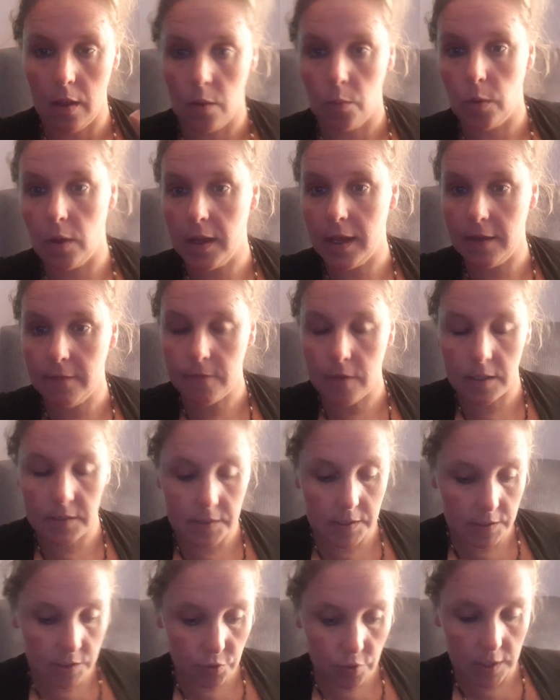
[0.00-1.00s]
Well, hey
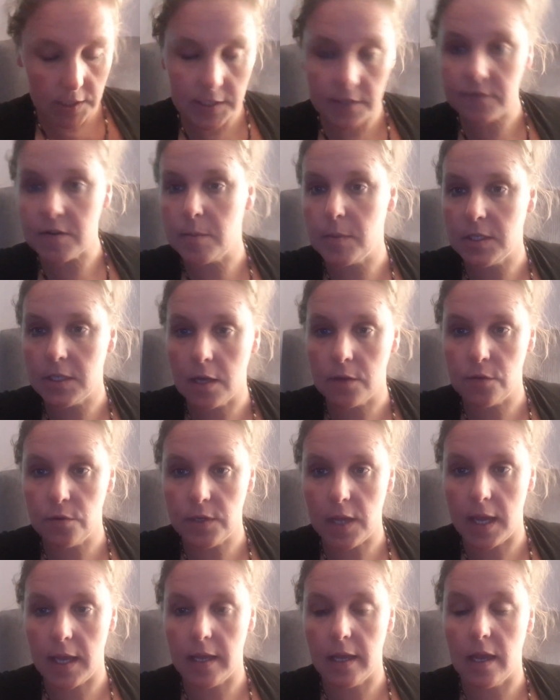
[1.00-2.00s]
friends, it's Tracey from another
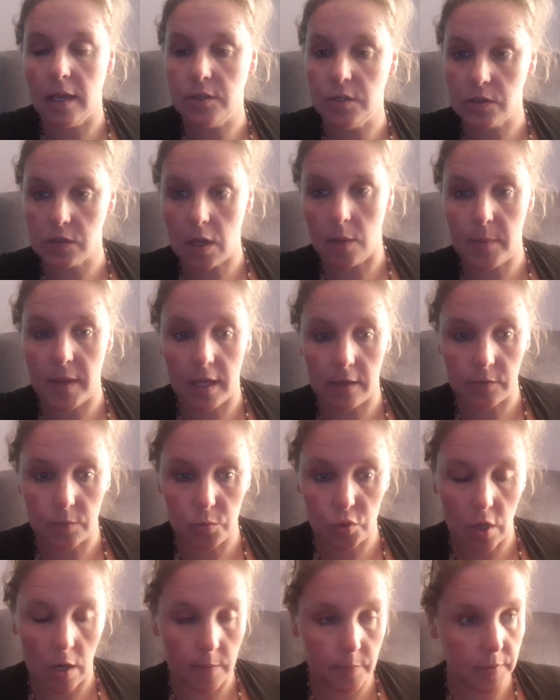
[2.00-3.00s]
day. I just got back
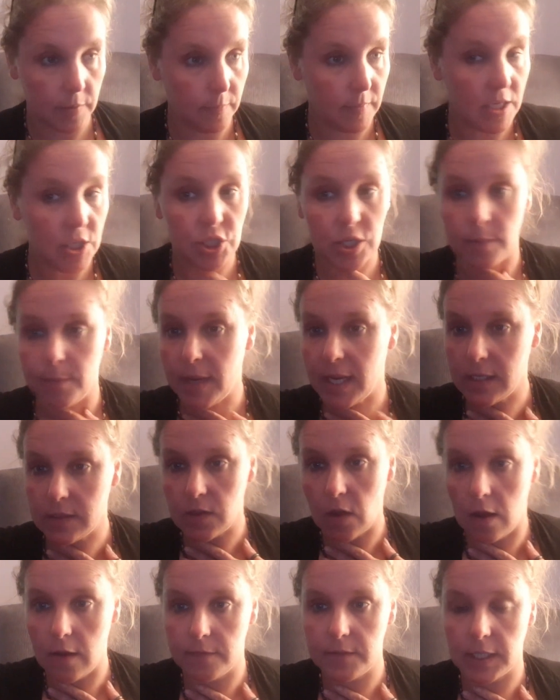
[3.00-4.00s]
from dropping Misha and Maze
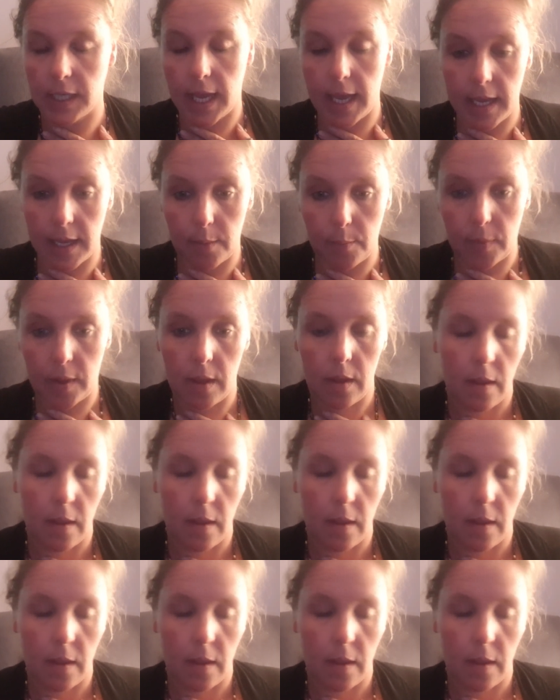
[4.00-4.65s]
off to camp.